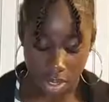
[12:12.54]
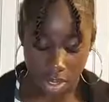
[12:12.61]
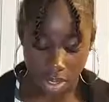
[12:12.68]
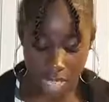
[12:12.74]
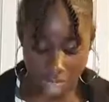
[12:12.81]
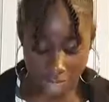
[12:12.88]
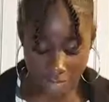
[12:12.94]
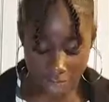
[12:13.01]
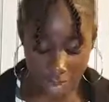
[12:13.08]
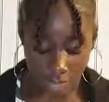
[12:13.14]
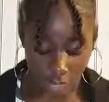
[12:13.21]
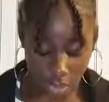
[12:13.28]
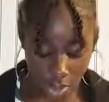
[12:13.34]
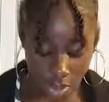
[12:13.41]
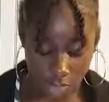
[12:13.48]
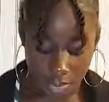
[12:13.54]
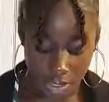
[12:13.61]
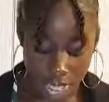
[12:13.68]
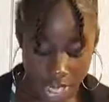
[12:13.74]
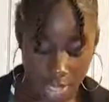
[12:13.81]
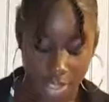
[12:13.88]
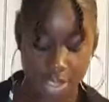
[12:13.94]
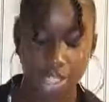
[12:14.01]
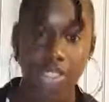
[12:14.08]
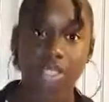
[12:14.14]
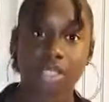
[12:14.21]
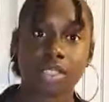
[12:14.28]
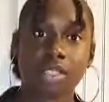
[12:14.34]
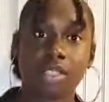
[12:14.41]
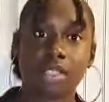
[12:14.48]
Life is full of
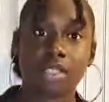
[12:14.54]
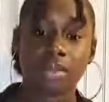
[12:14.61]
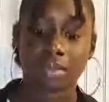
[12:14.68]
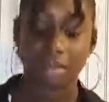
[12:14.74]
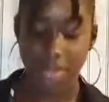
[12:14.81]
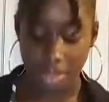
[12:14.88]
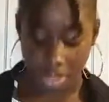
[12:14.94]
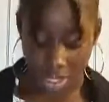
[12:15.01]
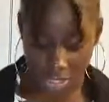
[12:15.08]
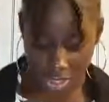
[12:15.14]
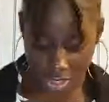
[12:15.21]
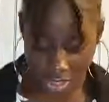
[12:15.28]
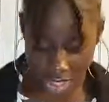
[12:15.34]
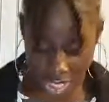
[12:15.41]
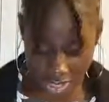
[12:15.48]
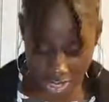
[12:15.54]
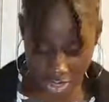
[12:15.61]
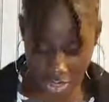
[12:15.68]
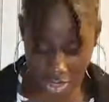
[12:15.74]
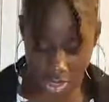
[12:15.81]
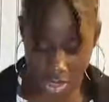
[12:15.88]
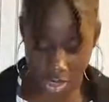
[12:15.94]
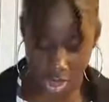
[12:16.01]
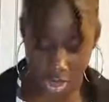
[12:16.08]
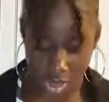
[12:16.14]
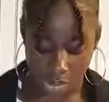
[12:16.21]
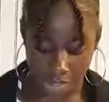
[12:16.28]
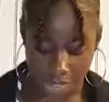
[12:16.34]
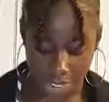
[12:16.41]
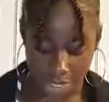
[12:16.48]
challenges, but these challenges are
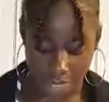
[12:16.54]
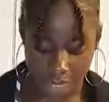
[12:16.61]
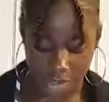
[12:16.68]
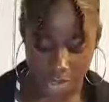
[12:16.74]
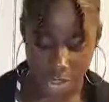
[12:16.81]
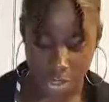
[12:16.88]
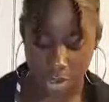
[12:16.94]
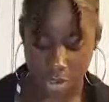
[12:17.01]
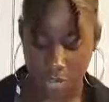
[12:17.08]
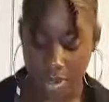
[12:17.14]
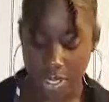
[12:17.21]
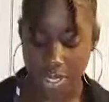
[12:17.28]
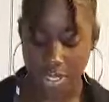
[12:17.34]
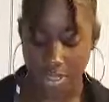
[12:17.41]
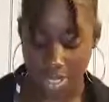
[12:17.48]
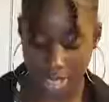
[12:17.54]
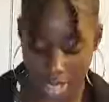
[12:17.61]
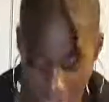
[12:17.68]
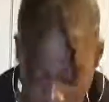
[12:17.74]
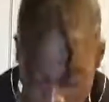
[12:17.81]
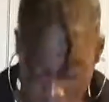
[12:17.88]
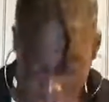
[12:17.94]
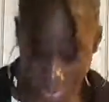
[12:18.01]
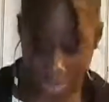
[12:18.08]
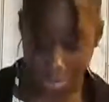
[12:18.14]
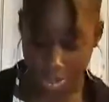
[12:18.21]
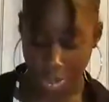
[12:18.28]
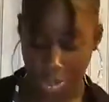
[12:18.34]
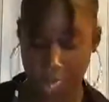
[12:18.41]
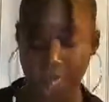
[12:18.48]
only given to you because God
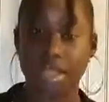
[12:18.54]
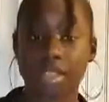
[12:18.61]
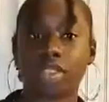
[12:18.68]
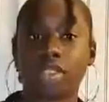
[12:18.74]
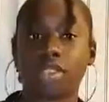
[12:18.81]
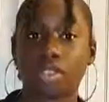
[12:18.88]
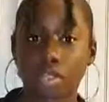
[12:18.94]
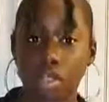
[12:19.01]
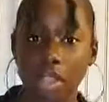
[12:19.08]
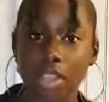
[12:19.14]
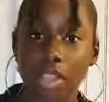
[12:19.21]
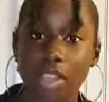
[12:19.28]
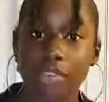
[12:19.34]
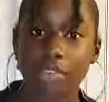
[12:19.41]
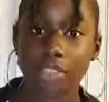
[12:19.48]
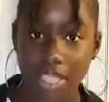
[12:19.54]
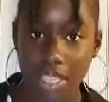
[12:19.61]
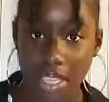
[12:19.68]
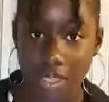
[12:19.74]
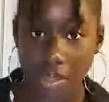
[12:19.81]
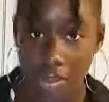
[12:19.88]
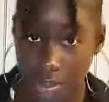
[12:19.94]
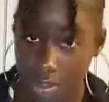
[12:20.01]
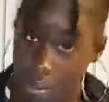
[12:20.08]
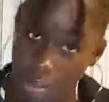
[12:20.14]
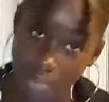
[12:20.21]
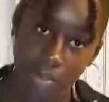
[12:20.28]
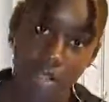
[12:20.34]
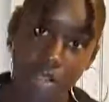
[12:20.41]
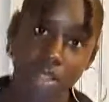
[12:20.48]
knows your faith is strong enough to get through them.
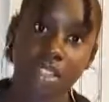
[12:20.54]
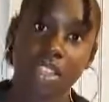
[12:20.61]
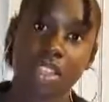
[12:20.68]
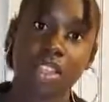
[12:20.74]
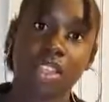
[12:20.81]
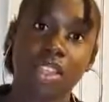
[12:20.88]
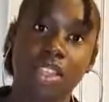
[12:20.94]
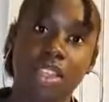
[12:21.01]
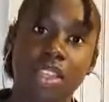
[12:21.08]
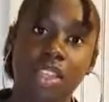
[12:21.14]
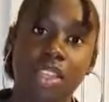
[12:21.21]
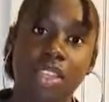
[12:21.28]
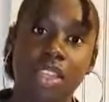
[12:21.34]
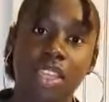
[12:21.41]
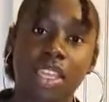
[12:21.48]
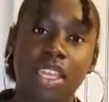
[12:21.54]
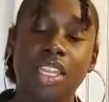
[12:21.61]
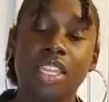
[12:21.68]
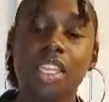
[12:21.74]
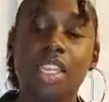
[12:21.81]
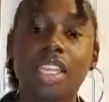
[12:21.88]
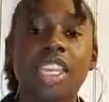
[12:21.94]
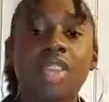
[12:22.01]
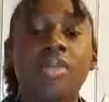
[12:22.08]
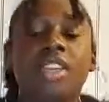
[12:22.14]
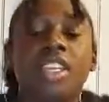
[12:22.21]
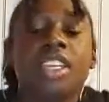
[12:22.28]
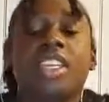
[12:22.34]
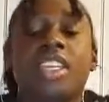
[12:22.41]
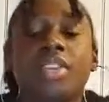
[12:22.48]
He
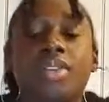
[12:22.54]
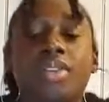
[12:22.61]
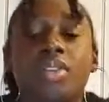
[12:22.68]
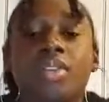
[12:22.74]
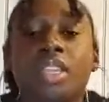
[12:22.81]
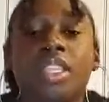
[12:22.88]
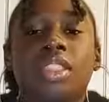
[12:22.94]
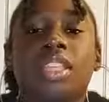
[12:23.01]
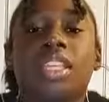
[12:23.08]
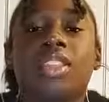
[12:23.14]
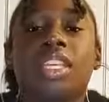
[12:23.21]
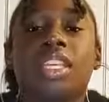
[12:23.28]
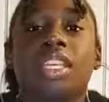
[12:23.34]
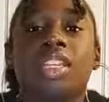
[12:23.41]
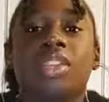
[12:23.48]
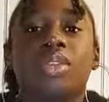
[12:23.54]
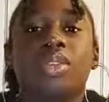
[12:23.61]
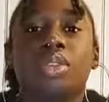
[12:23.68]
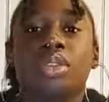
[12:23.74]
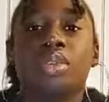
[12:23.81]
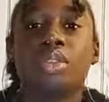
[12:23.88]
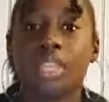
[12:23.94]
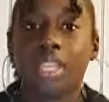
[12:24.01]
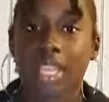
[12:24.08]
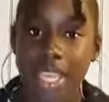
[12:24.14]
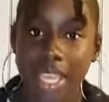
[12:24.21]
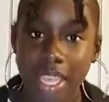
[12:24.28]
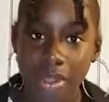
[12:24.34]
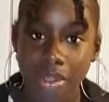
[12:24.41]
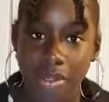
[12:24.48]
wouldn't give you anything that he knew you couldn't
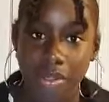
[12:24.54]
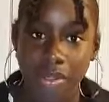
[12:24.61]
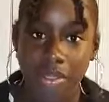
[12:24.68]
handle.